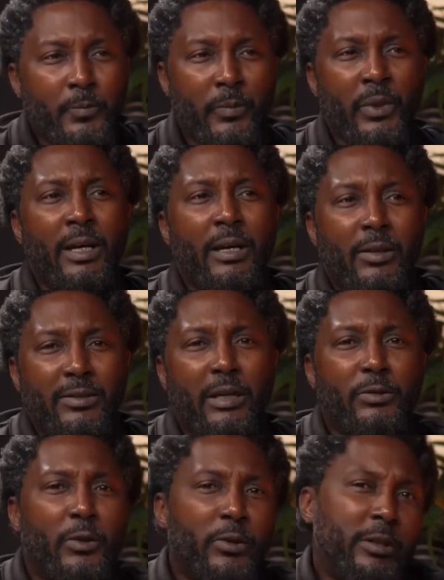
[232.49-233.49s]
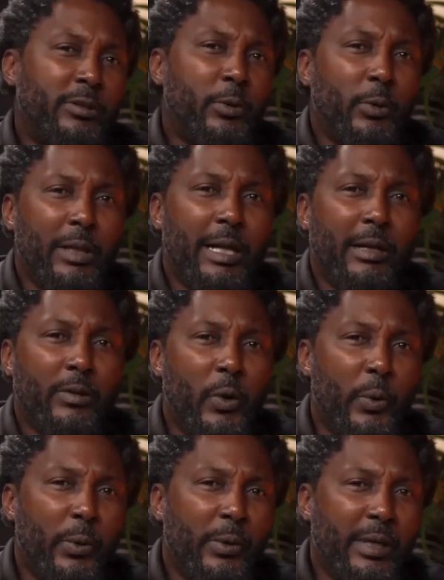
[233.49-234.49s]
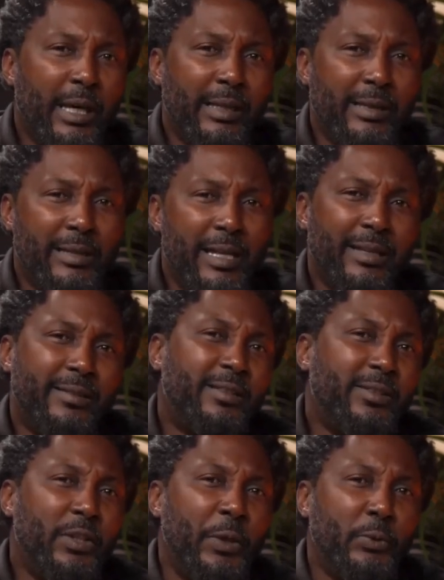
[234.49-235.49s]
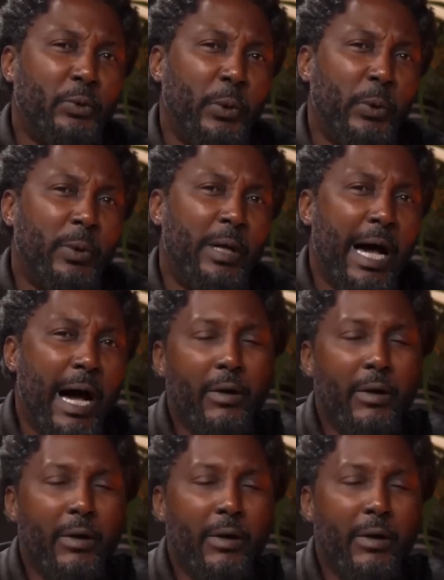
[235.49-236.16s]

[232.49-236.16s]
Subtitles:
Yeah. Because I was always looking at, okay, there's this new tool.